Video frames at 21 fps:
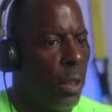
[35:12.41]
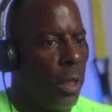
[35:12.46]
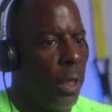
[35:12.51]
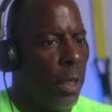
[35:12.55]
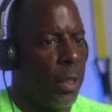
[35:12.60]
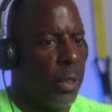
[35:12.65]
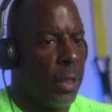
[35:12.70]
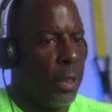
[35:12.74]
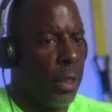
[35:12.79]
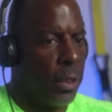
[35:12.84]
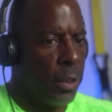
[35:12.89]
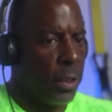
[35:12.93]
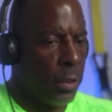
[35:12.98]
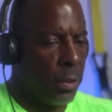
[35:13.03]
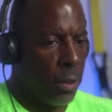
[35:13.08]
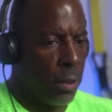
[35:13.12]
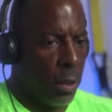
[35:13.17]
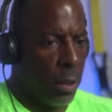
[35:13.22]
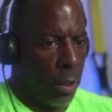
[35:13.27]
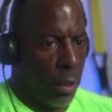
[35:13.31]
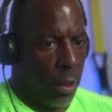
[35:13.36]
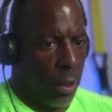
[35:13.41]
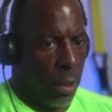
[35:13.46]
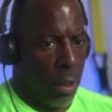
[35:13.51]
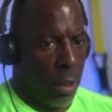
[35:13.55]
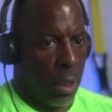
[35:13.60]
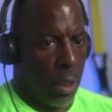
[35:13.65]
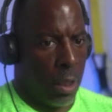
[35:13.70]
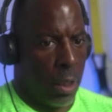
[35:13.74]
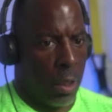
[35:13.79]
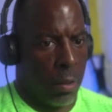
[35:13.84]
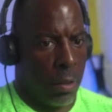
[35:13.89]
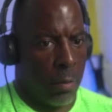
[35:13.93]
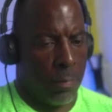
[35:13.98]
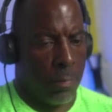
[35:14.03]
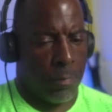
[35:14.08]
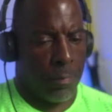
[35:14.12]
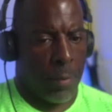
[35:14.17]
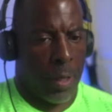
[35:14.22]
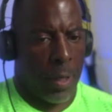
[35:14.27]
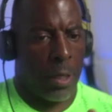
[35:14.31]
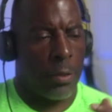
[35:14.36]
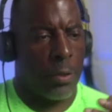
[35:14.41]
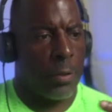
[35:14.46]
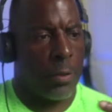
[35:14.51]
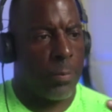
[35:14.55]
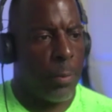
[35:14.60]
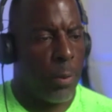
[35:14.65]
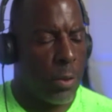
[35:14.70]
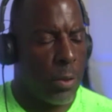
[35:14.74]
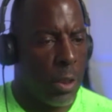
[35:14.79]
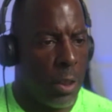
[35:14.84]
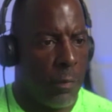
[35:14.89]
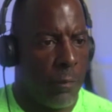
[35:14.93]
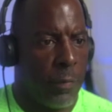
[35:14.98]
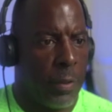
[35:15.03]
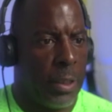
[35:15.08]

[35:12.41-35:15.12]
And then how you spoke of,